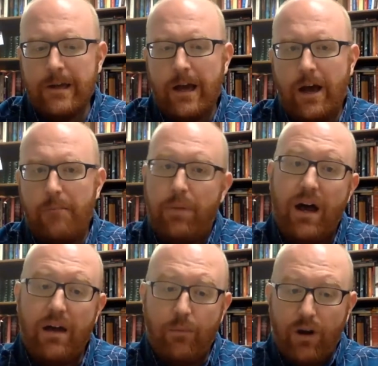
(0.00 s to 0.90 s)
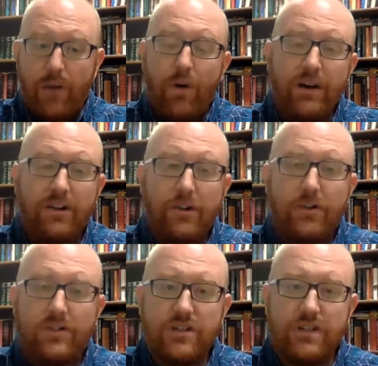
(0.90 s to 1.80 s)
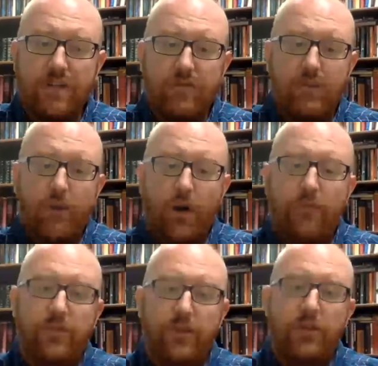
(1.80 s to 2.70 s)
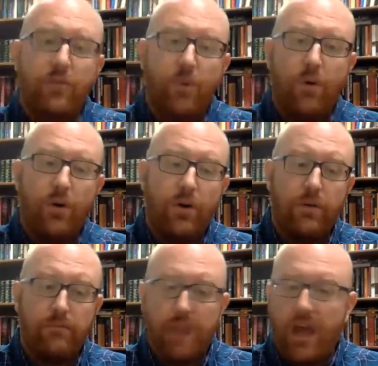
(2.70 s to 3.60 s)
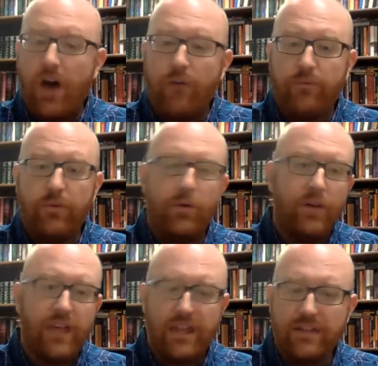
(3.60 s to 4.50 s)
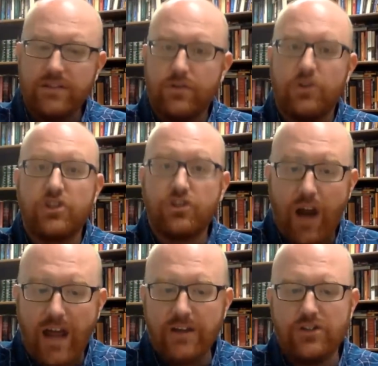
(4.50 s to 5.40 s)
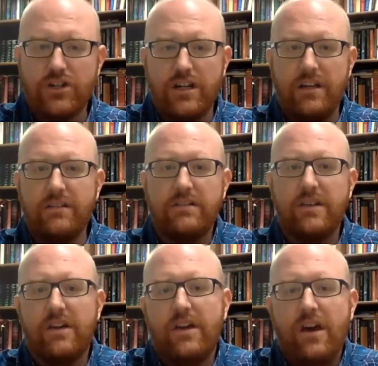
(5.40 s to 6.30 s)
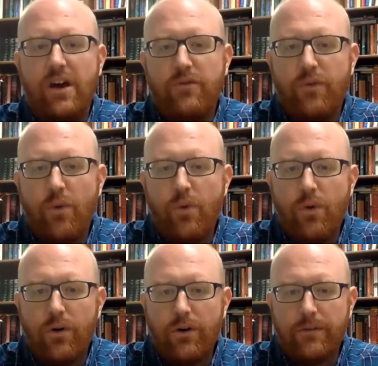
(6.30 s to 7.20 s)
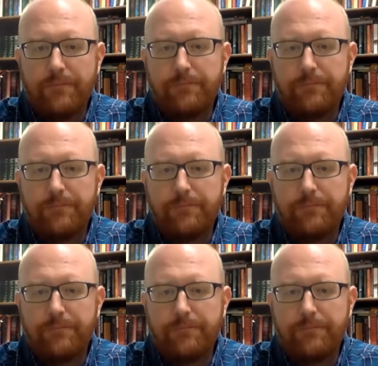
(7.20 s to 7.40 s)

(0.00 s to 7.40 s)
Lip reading: But what I want to do is just give you a few more helpful hints or strategies for